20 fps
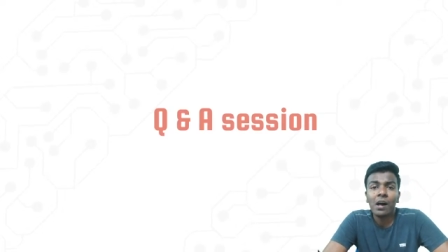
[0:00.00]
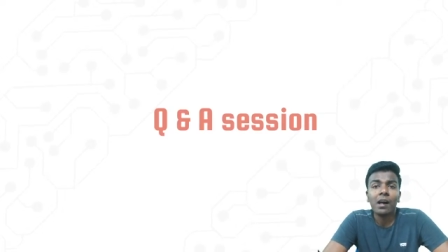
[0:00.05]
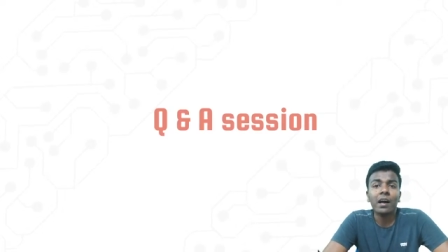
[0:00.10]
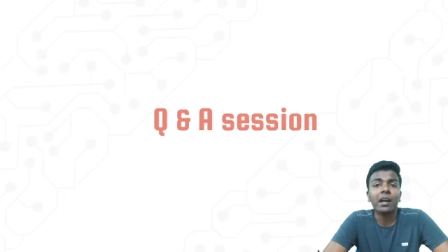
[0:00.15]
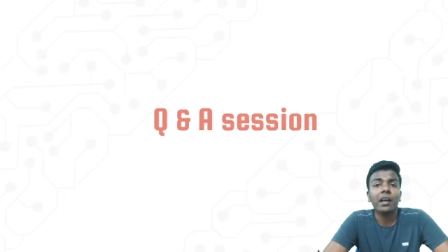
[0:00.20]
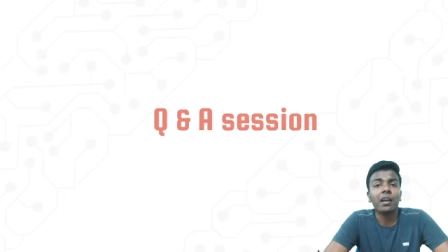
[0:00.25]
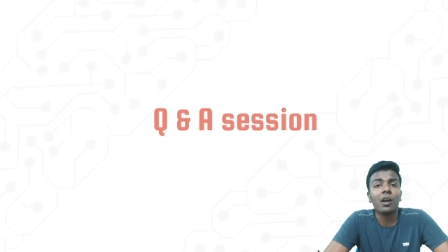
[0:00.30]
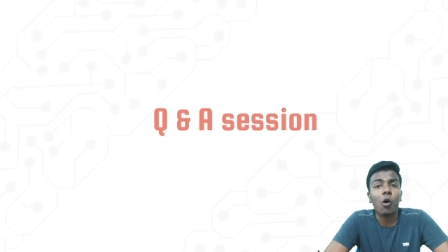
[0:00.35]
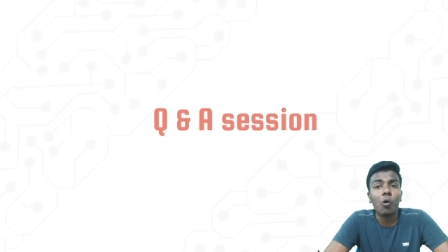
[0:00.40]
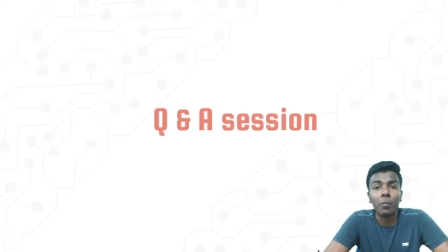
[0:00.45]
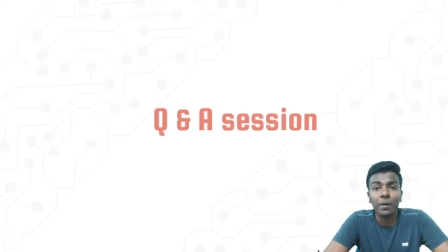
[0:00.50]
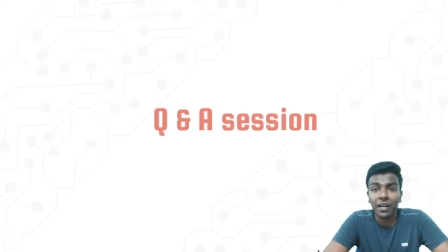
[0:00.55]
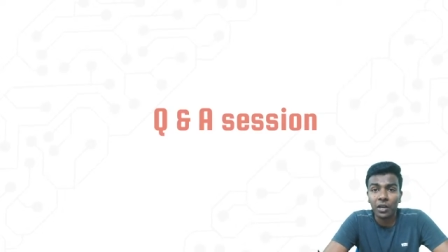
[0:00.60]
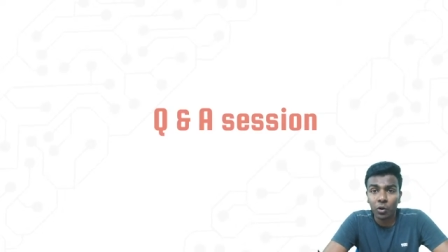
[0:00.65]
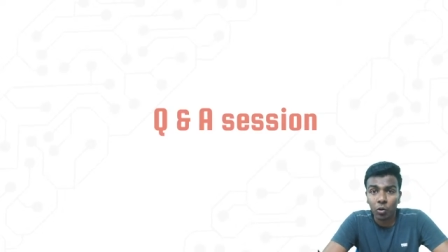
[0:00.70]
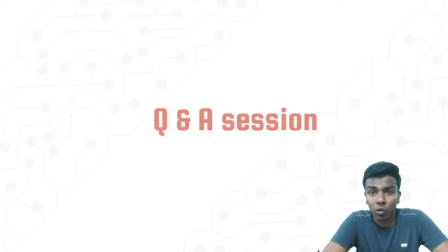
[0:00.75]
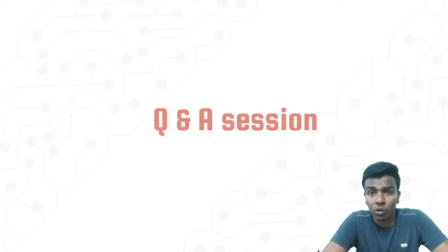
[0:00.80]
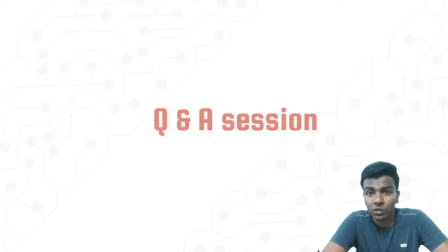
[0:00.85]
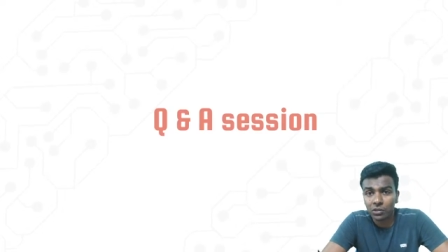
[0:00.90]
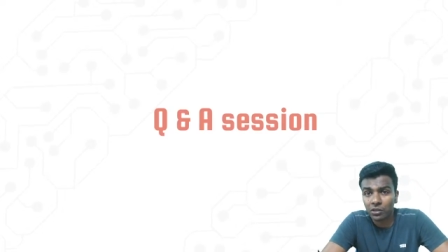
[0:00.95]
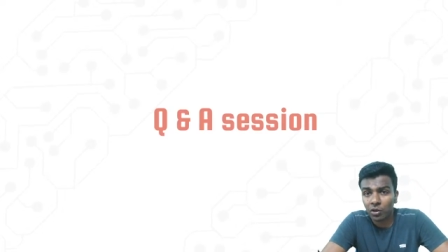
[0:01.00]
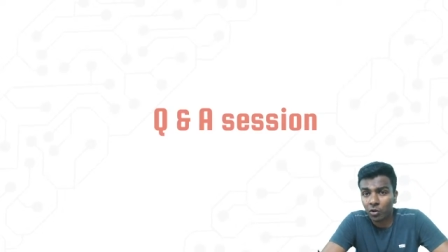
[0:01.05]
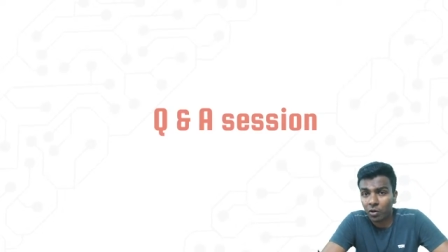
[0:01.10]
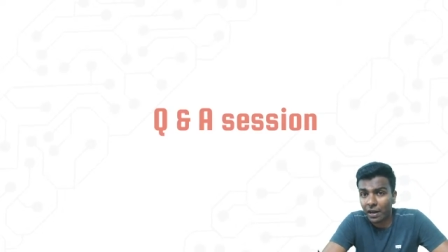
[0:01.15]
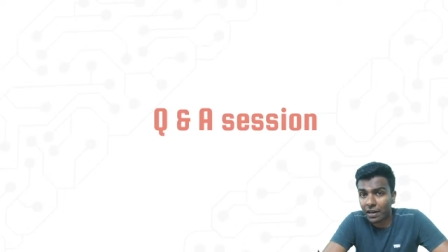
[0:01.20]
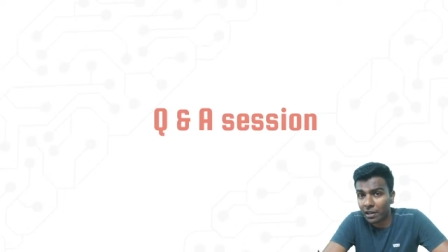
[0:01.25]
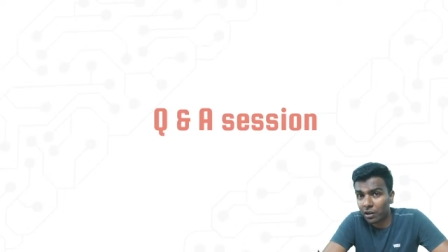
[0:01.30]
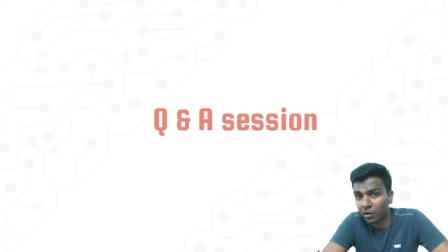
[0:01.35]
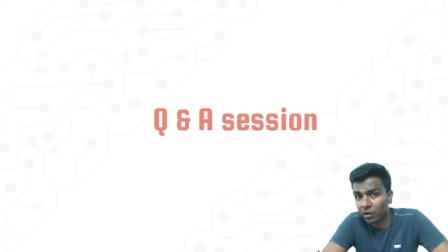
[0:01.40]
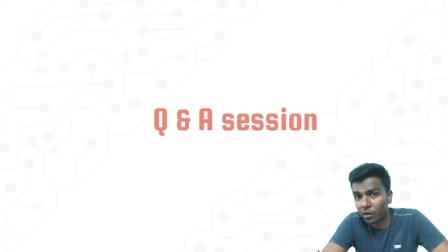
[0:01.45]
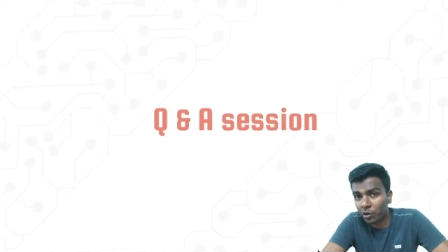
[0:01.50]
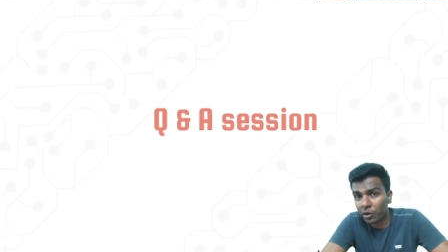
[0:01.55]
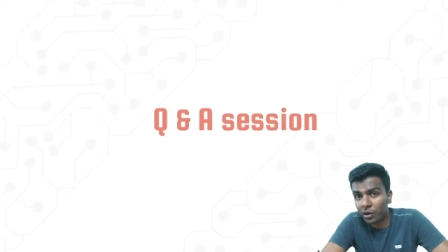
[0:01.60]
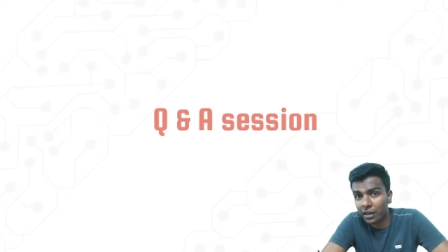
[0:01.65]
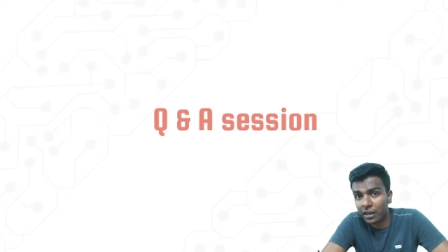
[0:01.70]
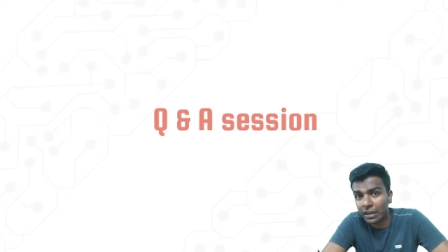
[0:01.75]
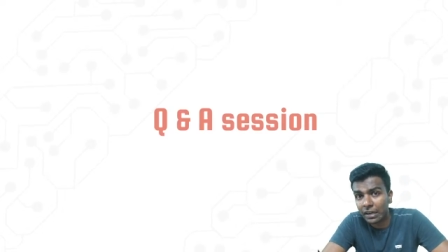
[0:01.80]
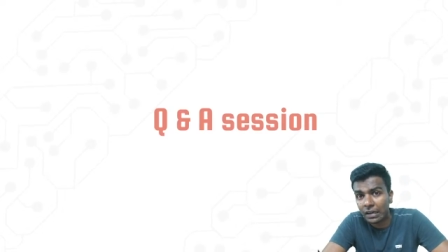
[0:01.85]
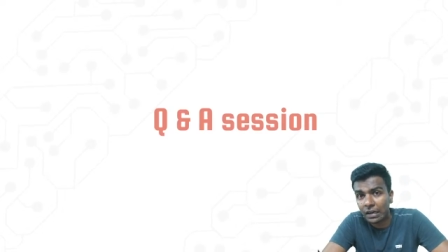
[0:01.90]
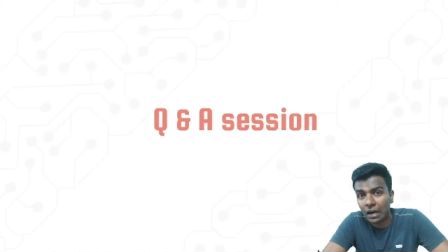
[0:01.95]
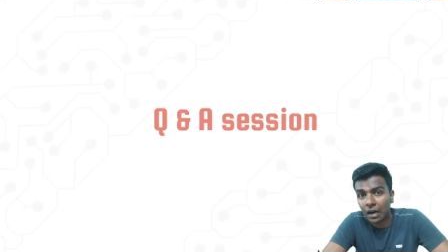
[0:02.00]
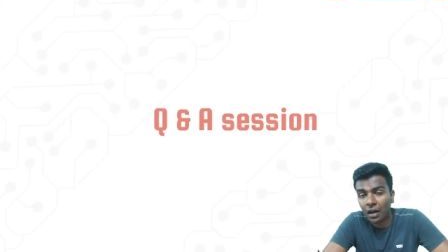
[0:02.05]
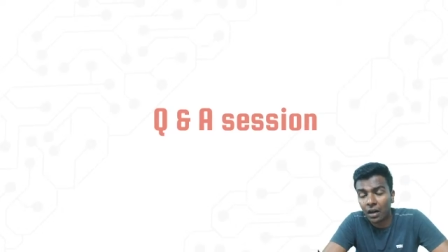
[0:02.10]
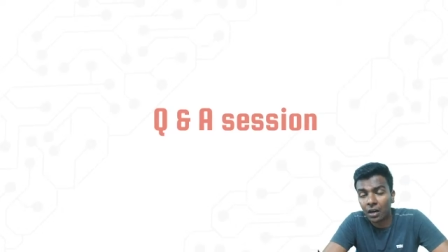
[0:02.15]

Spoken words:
In how many cores? So like do you need